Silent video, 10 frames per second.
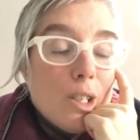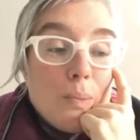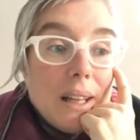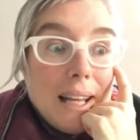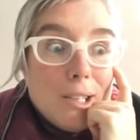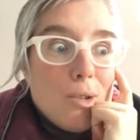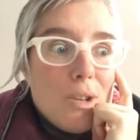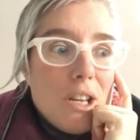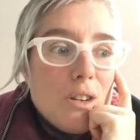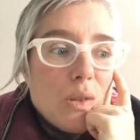spent like 2
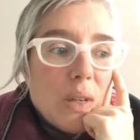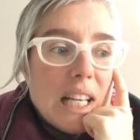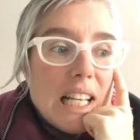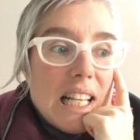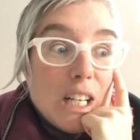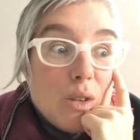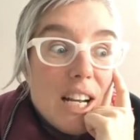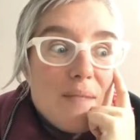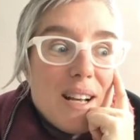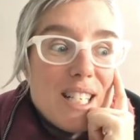years really like
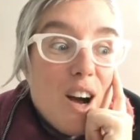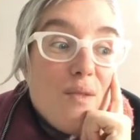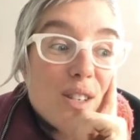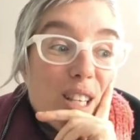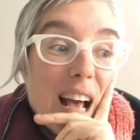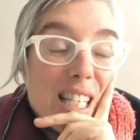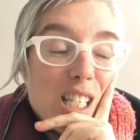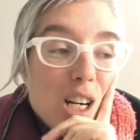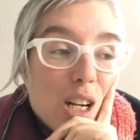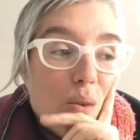training myself, and I
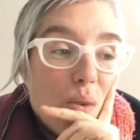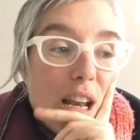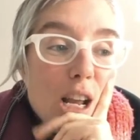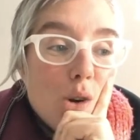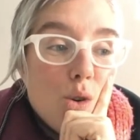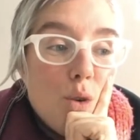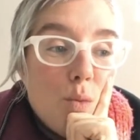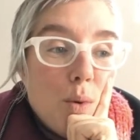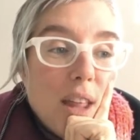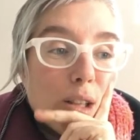started a reading group
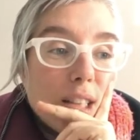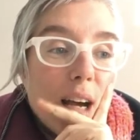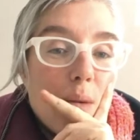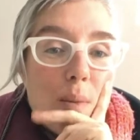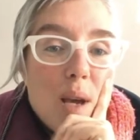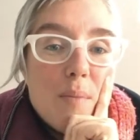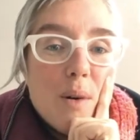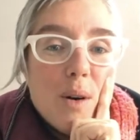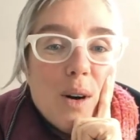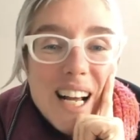on the outside with
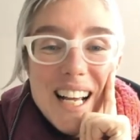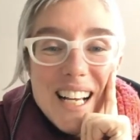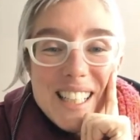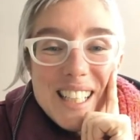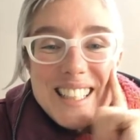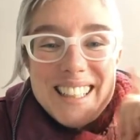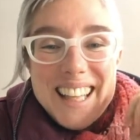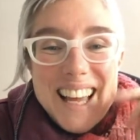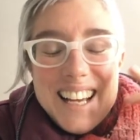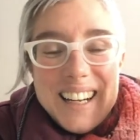people, just to
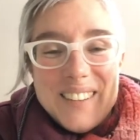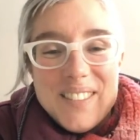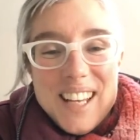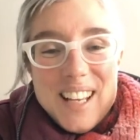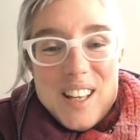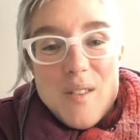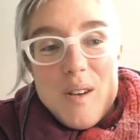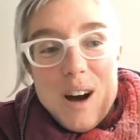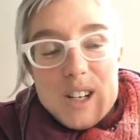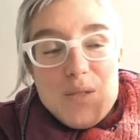like
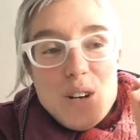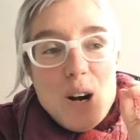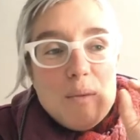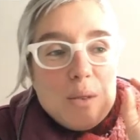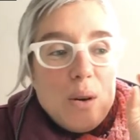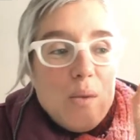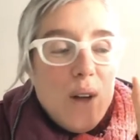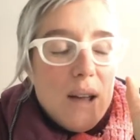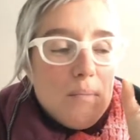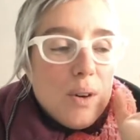we watched films, when we
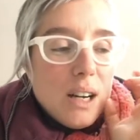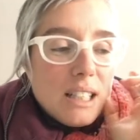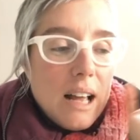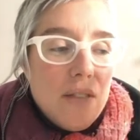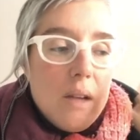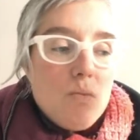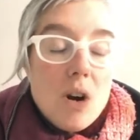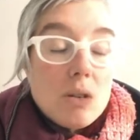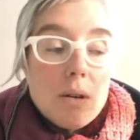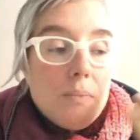read books, and then
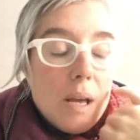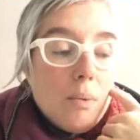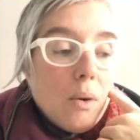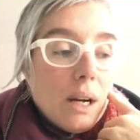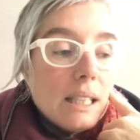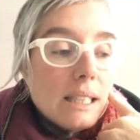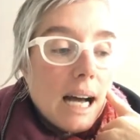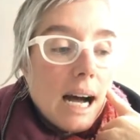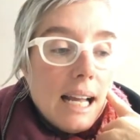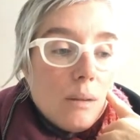worked with people
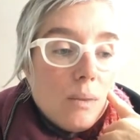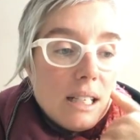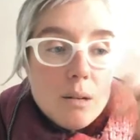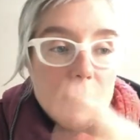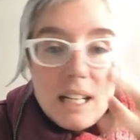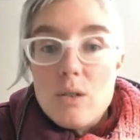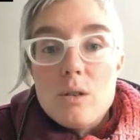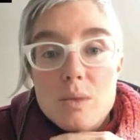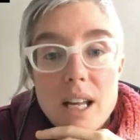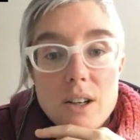inside, and we did a reading
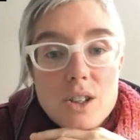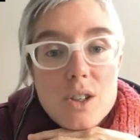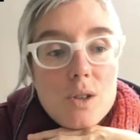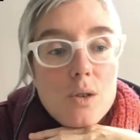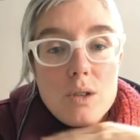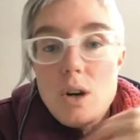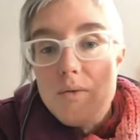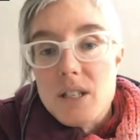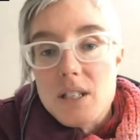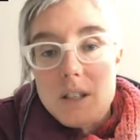group there too.
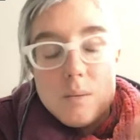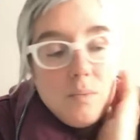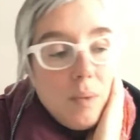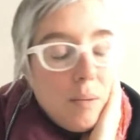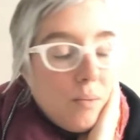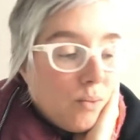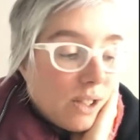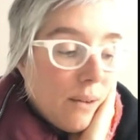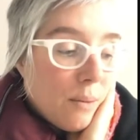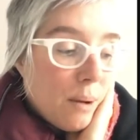This is just
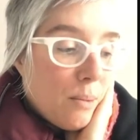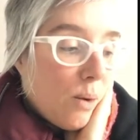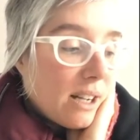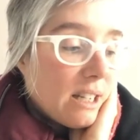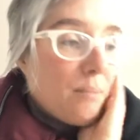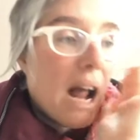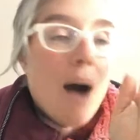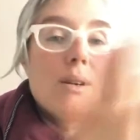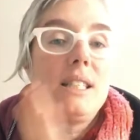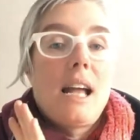stuff that people wanted, but
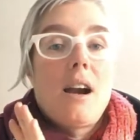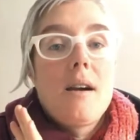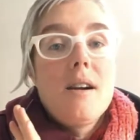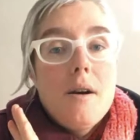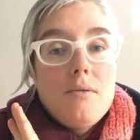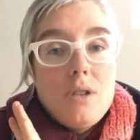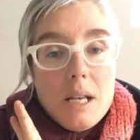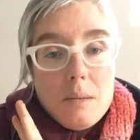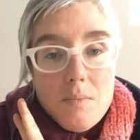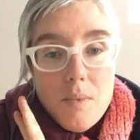I was there
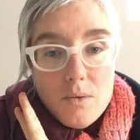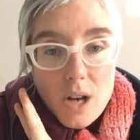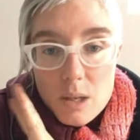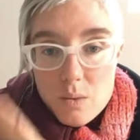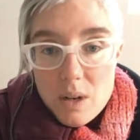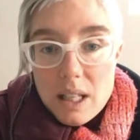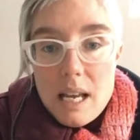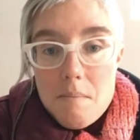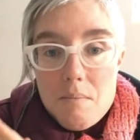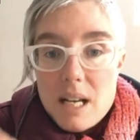just
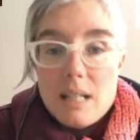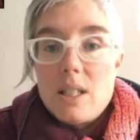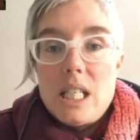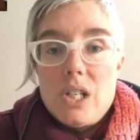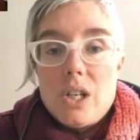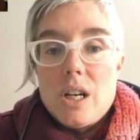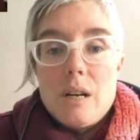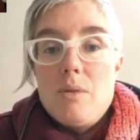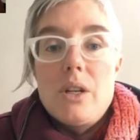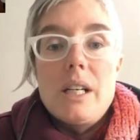really because I was teaching a
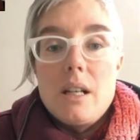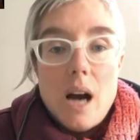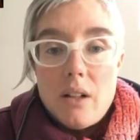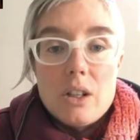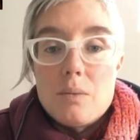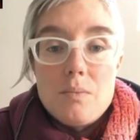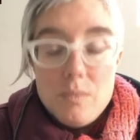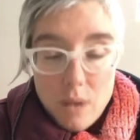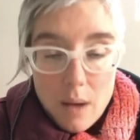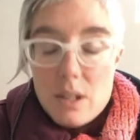community college.
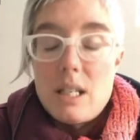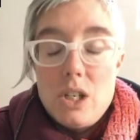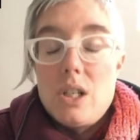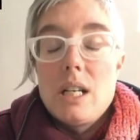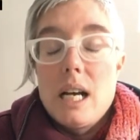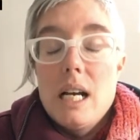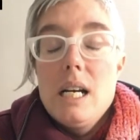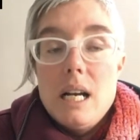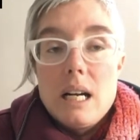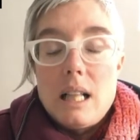I was teaching
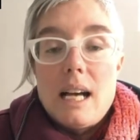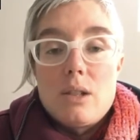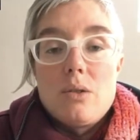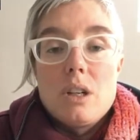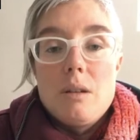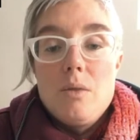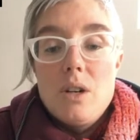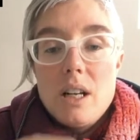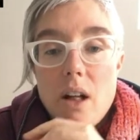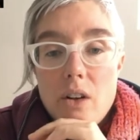a class through a
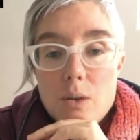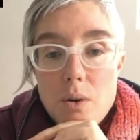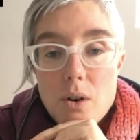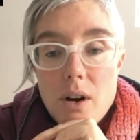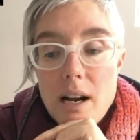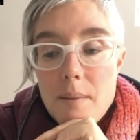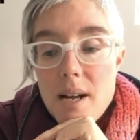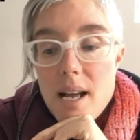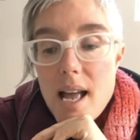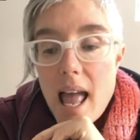community college program,
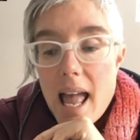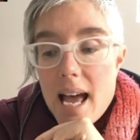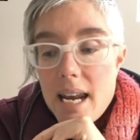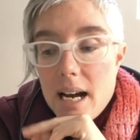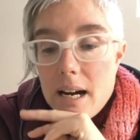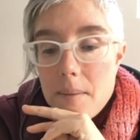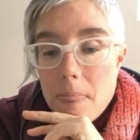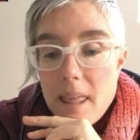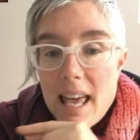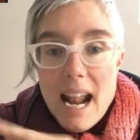and
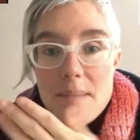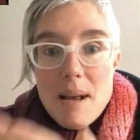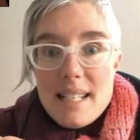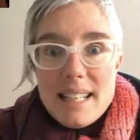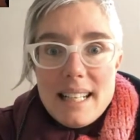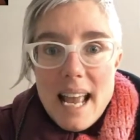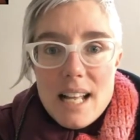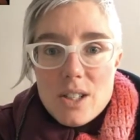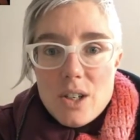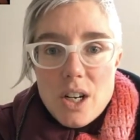I basically
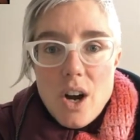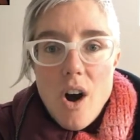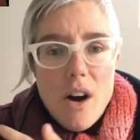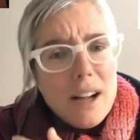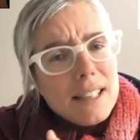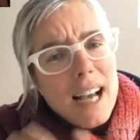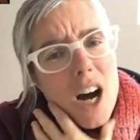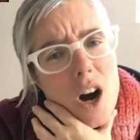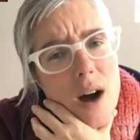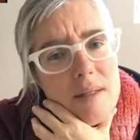answered a call, and I was like,
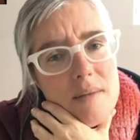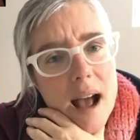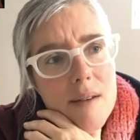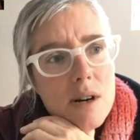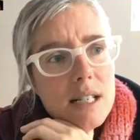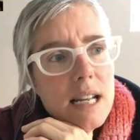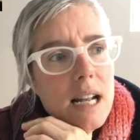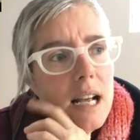oh, I've worked